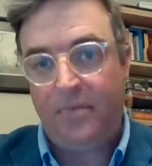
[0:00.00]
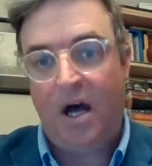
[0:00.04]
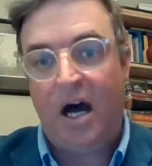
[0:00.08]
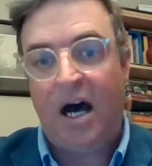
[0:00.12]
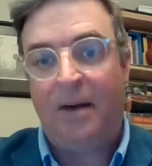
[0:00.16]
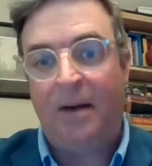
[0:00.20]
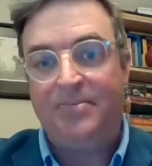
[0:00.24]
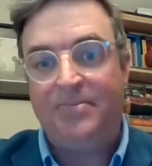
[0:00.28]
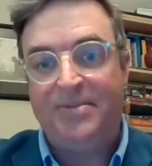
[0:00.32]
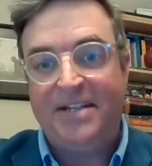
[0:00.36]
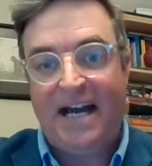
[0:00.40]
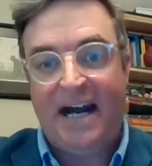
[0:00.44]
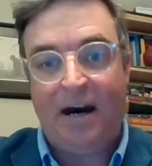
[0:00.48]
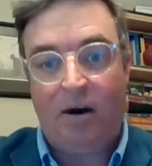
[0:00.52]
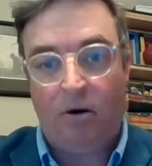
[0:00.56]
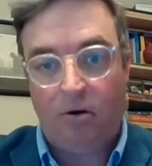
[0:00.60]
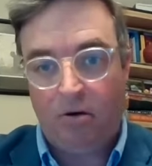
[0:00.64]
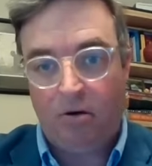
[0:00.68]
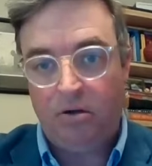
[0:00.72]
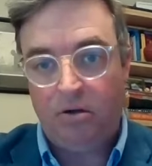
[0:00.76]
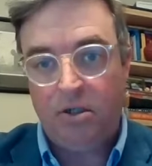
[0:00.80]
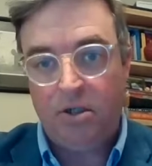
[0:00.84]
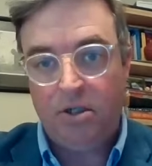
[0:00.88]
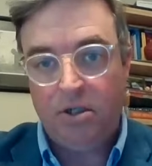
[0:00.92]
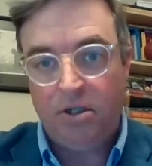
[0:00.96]
opt out
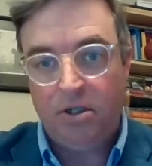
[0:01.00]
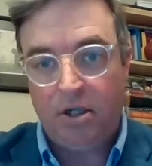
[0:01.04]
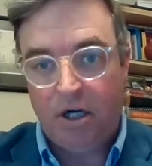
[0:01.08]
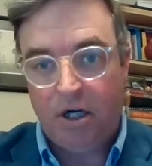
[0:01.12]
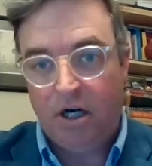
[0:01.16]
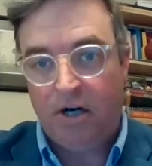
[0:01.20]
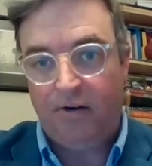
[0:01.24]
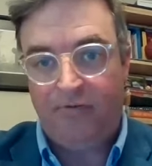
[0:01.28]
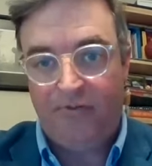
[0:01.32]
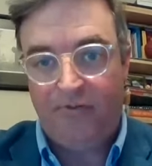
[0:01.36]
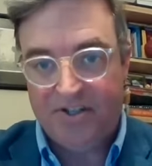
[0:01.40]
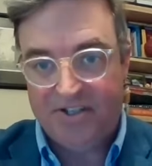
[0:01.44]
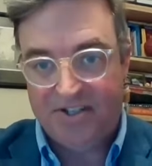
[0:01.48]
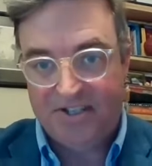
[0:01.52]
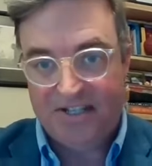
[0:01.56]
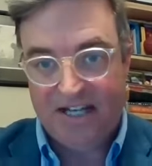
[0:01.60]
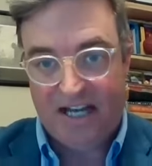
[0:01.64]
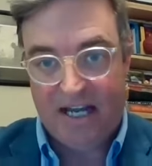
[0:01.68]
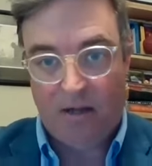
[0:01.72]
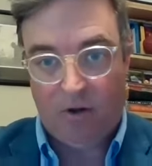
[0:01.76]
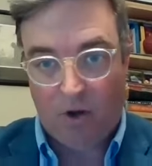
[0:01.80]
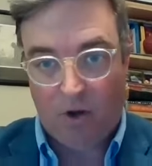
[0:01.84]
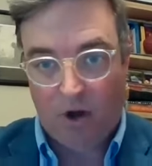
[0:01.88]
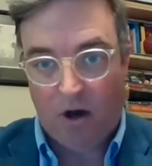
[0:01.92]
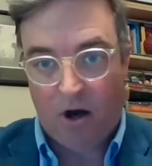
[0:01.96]
of the
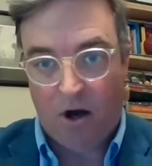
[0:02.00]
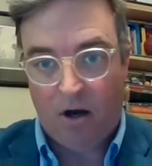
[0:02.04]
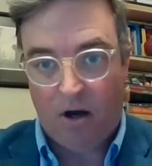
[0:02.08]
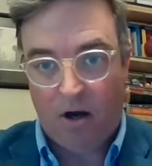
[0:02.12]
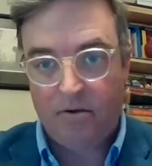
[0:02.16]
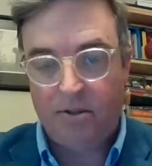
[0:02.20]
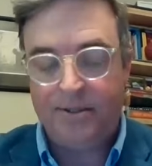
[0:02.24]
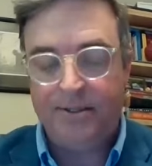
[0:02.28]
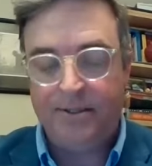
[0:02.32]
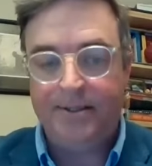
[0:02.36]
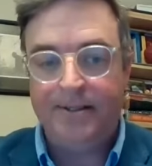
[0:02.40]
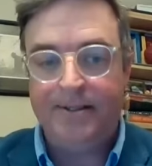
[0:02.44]
state law